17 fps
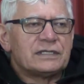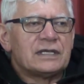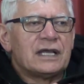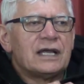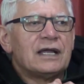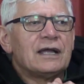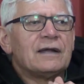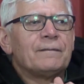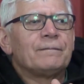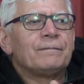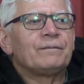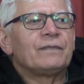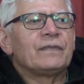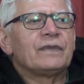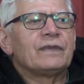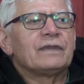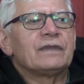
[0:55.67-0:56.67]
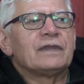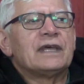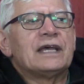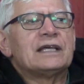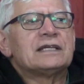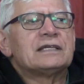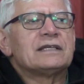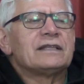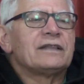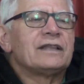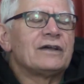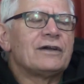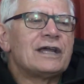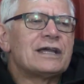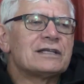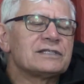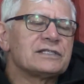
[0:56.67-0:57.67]

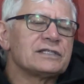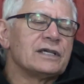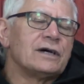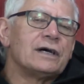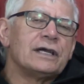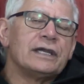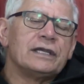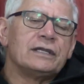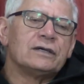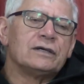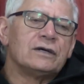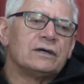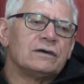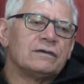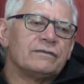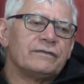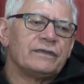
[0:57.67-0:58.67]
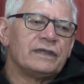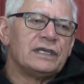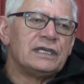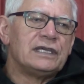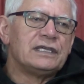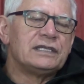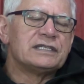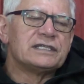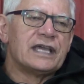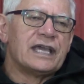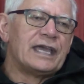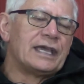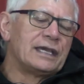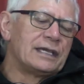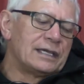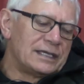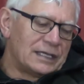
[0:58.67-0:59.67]
they're outside of the
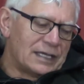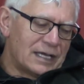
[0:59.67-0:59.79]
tank